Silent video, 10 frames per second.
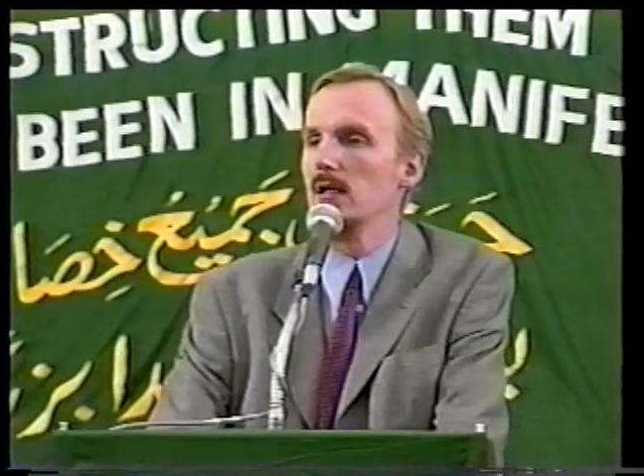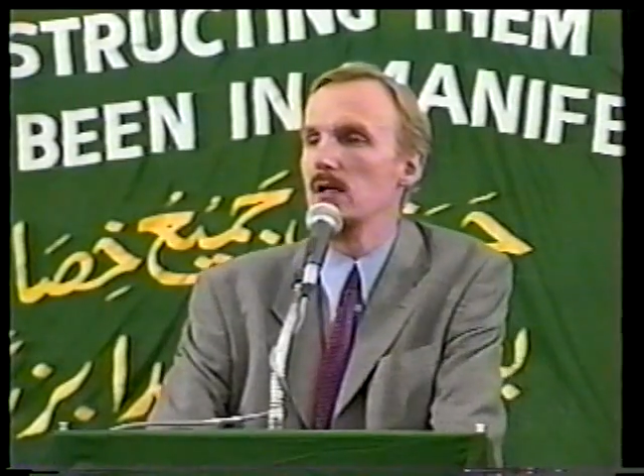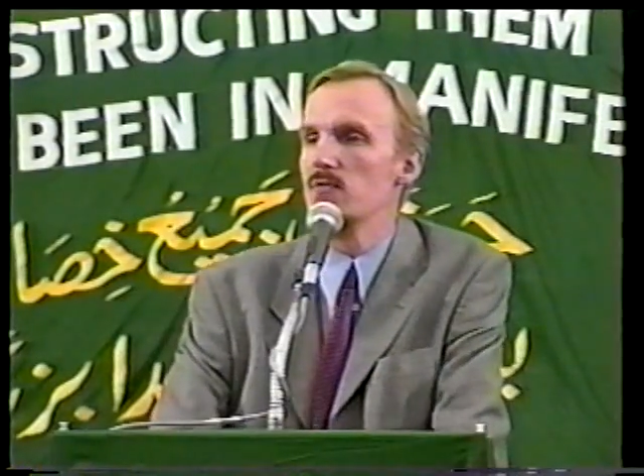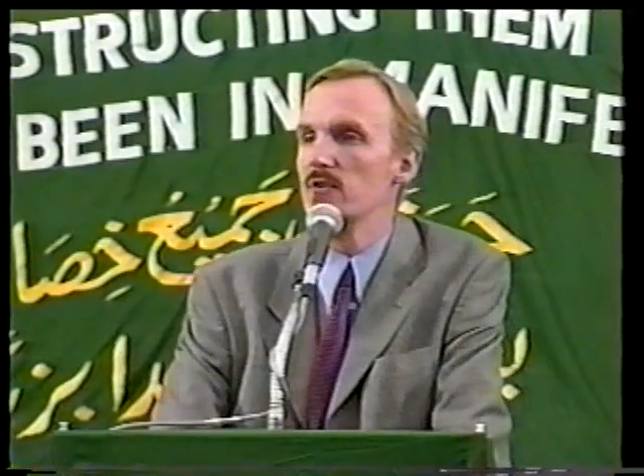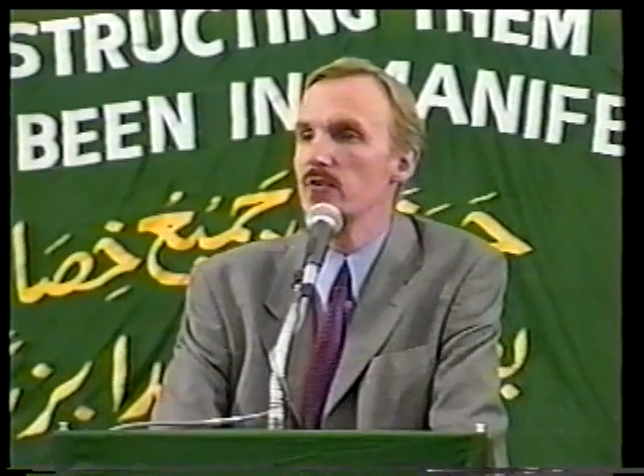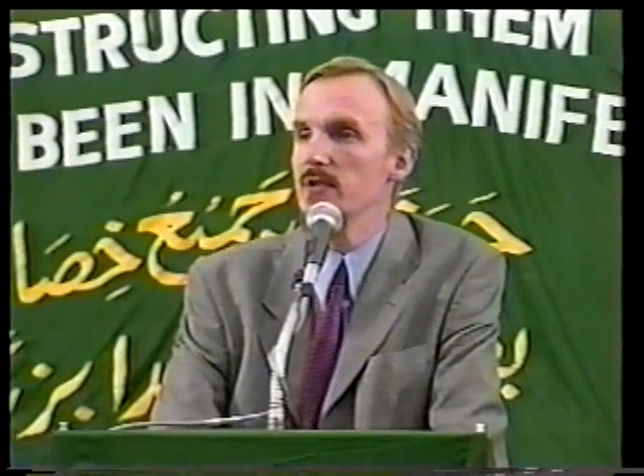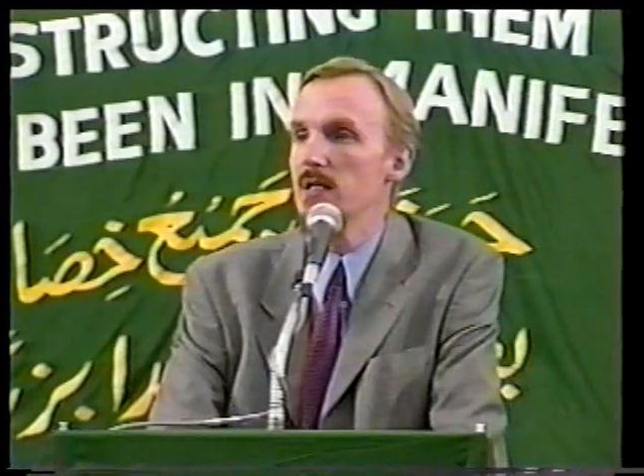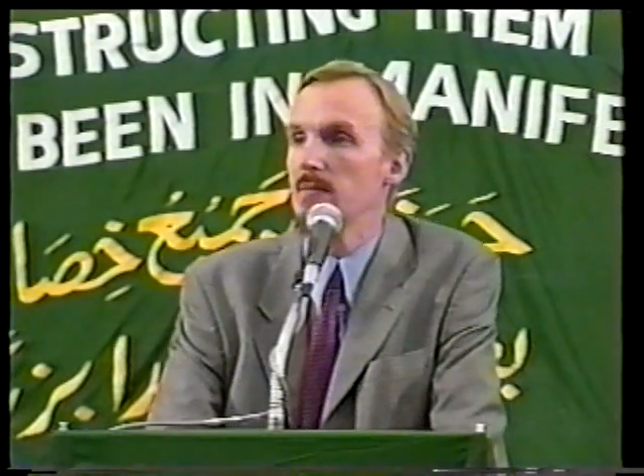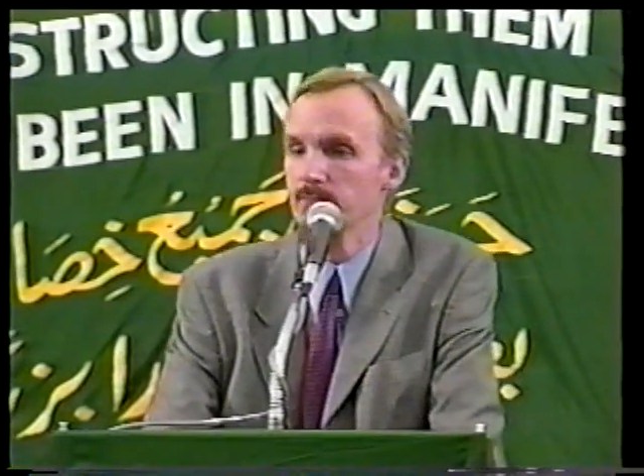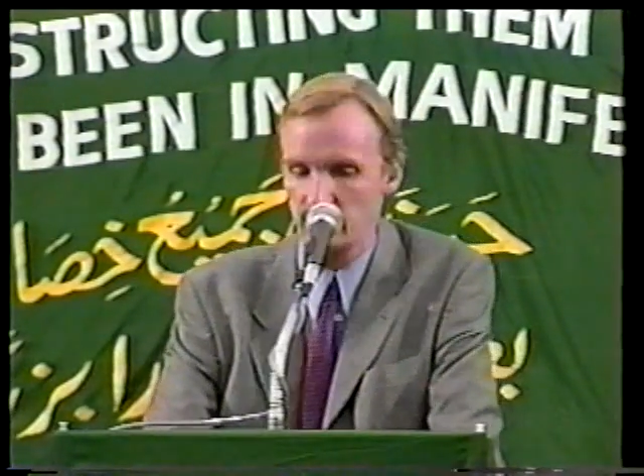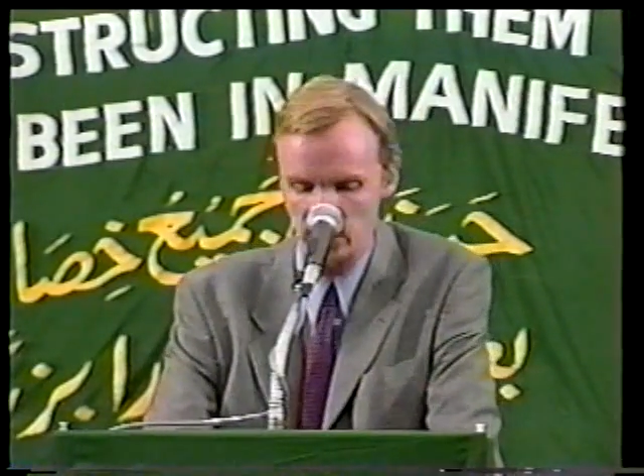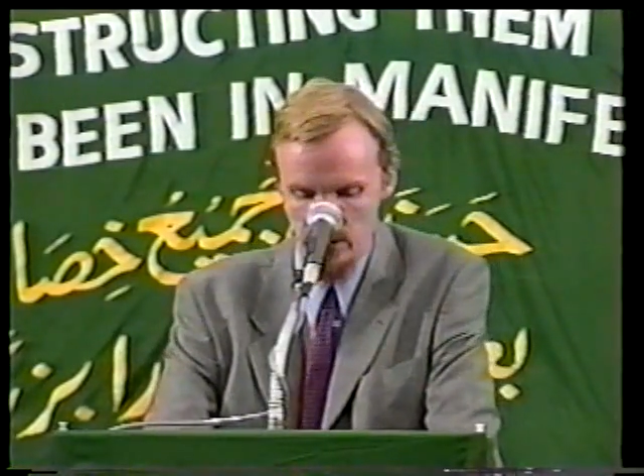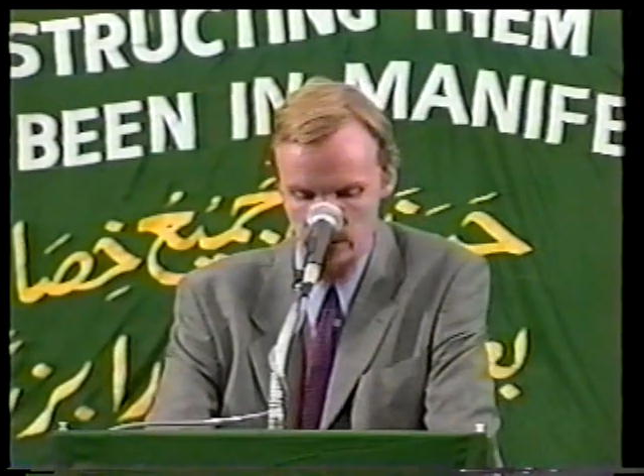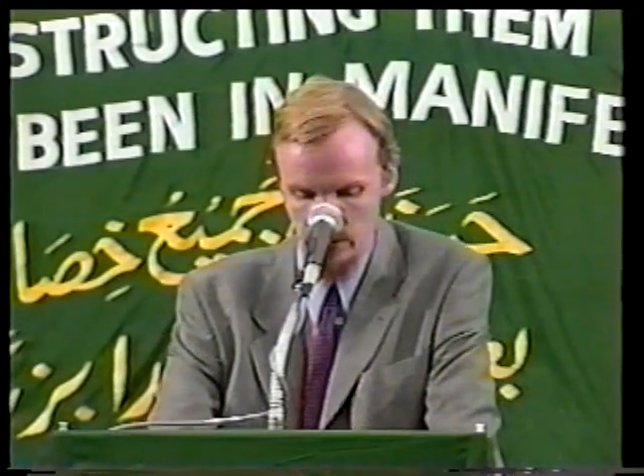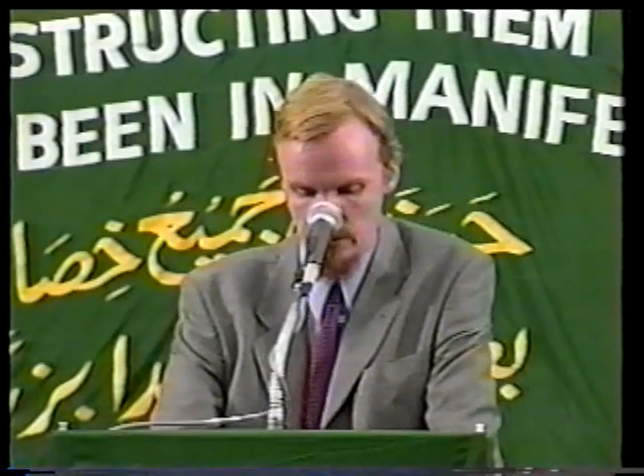of this deen
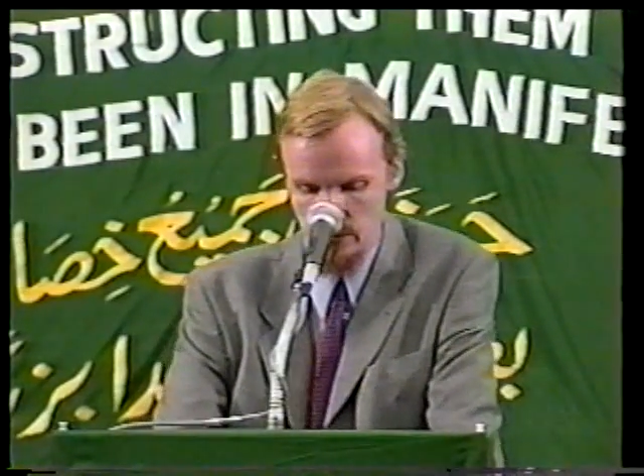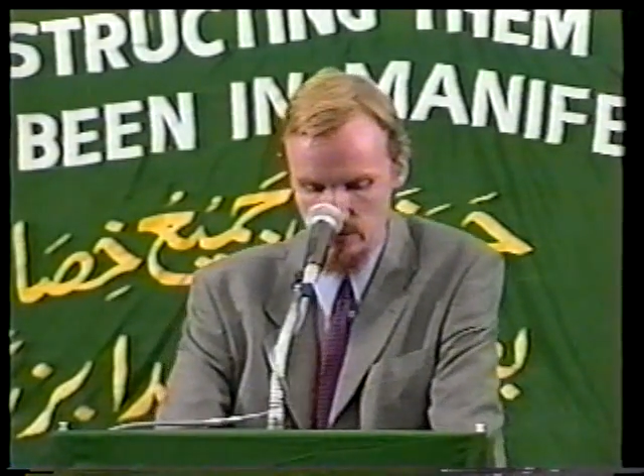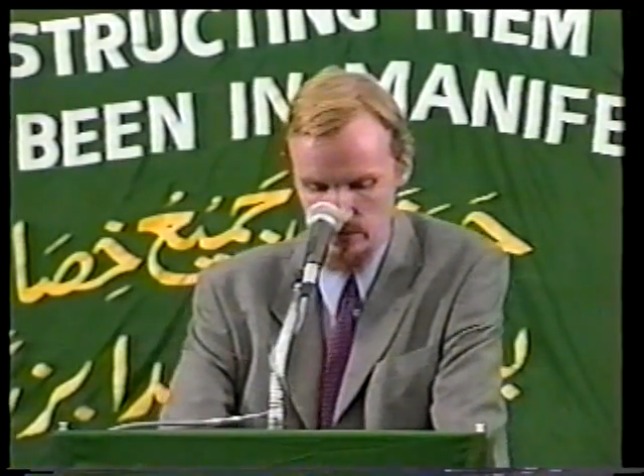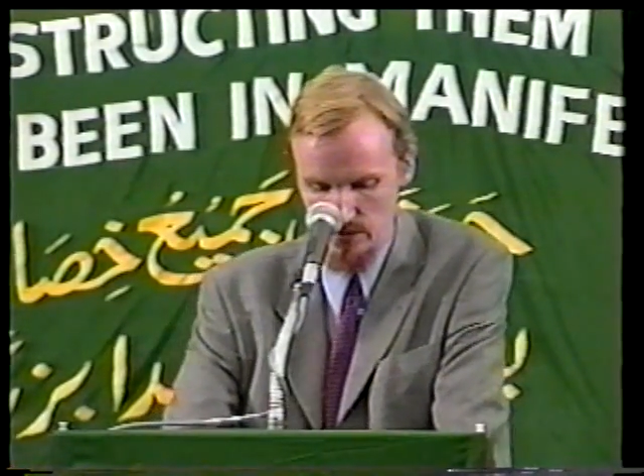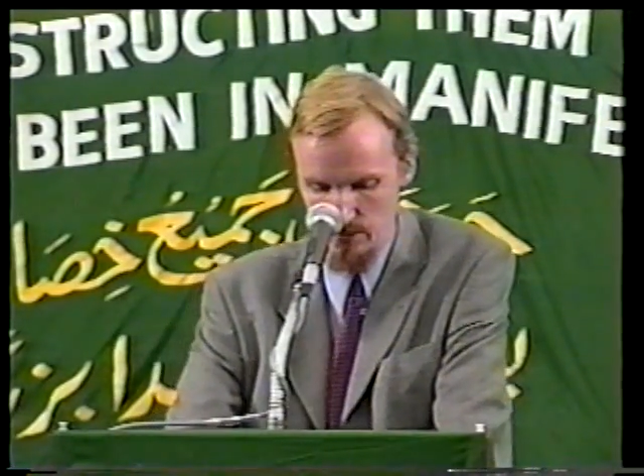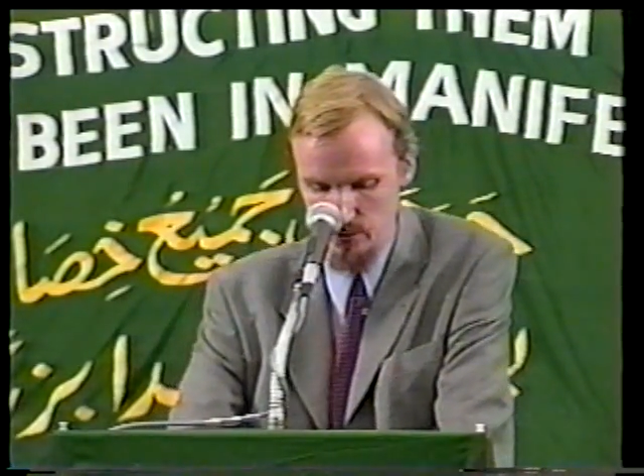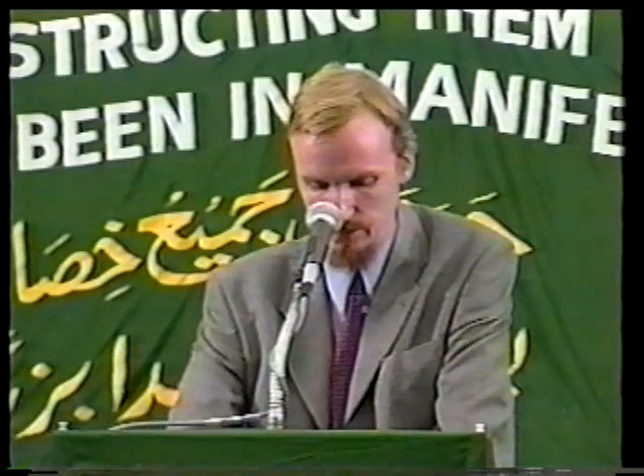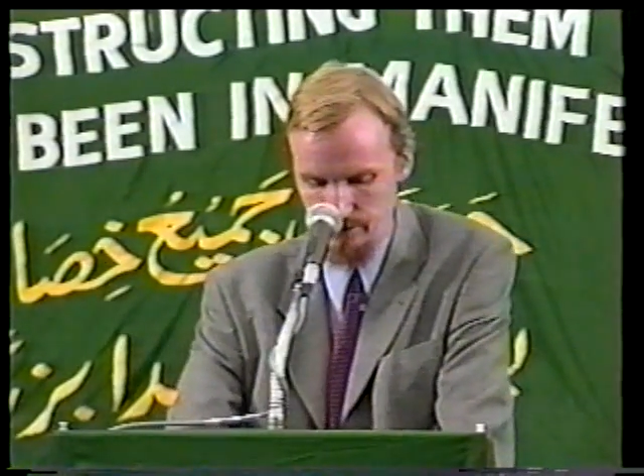since its inception.